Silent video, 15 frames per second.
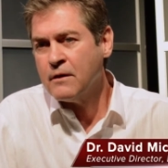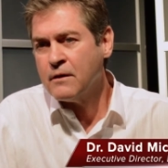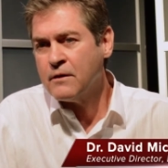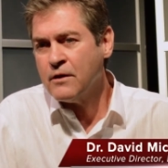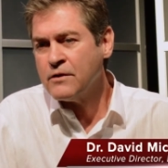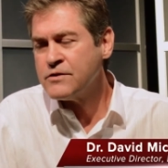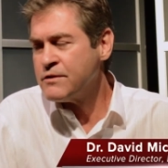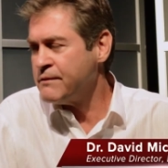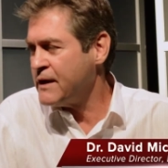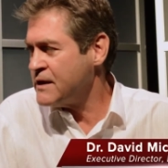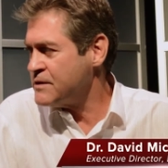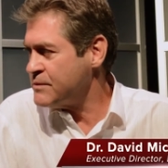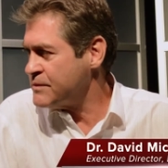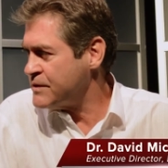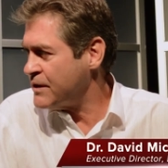Those
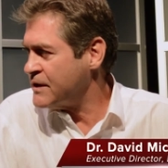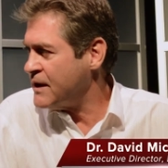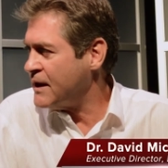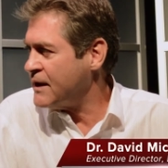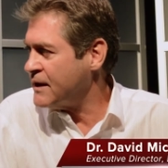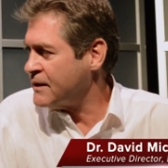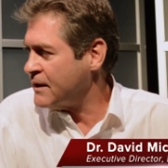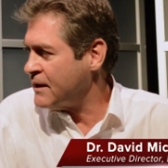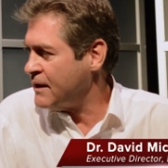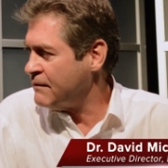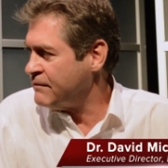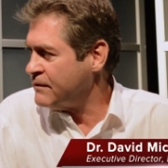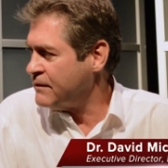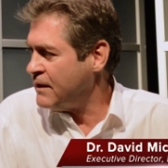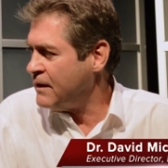arrangements are done at the
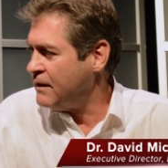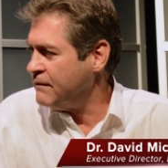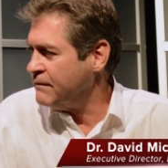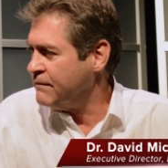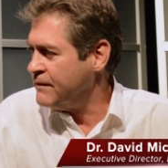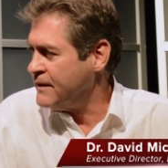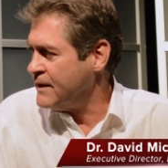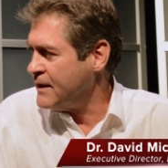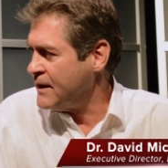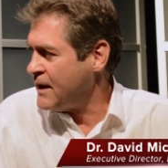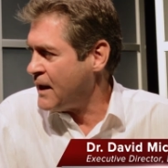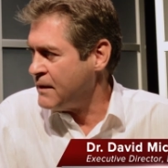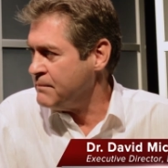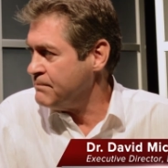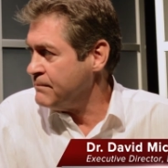level of the
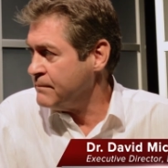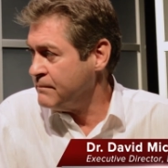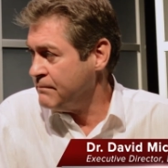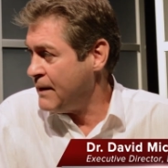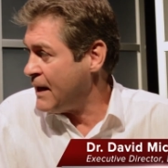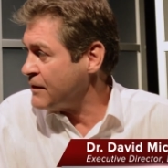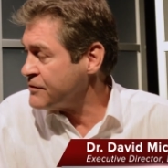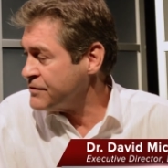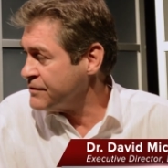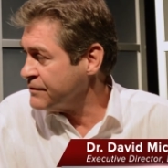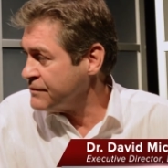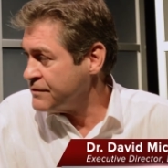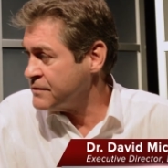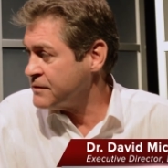headmasters